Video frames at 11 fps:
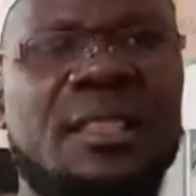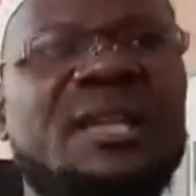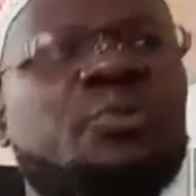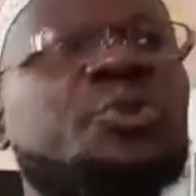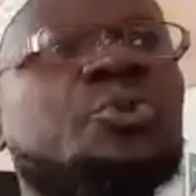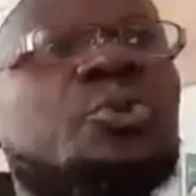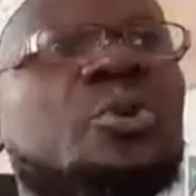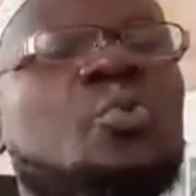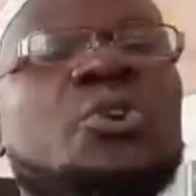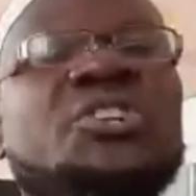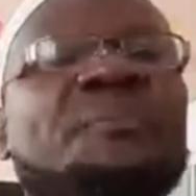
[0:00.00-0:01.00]
That we should not
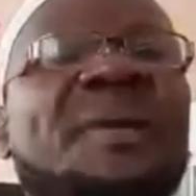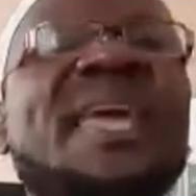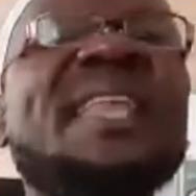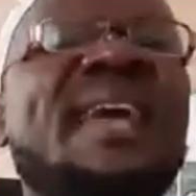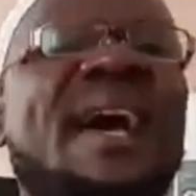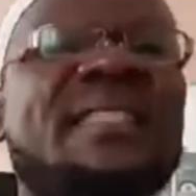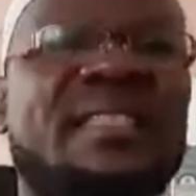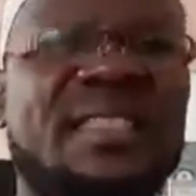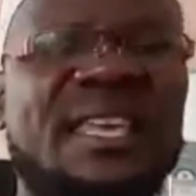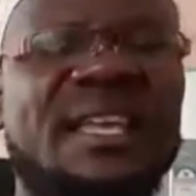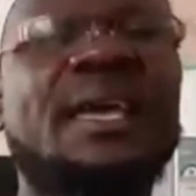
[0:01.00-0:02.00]
worship any other
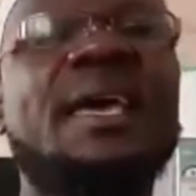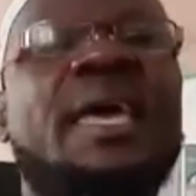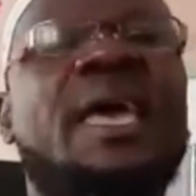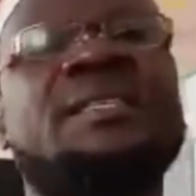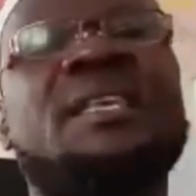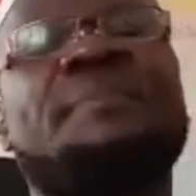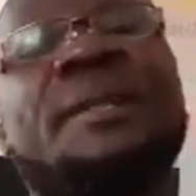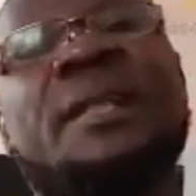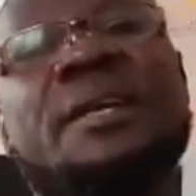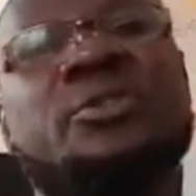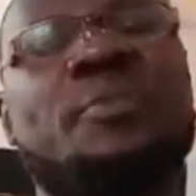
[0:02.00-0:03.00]
thing except
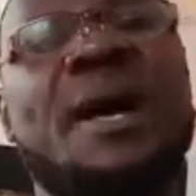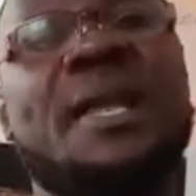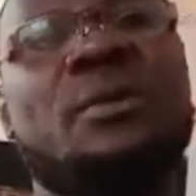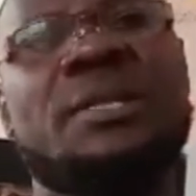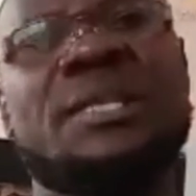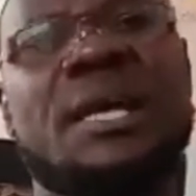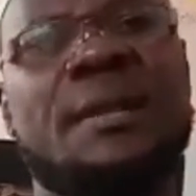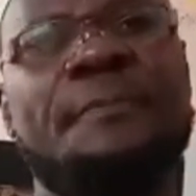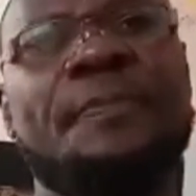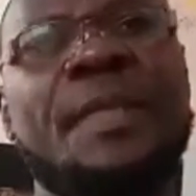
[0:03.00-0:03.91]
Allah subhanahu wa ta'ala.